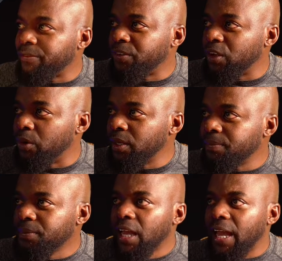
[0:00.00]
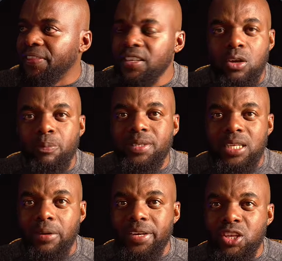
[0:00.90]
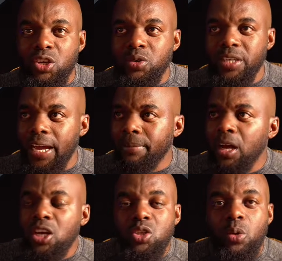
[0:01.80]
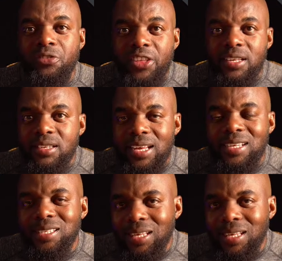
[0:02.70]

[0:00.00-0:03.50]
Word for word: view it and this opens now in a new tab. So this is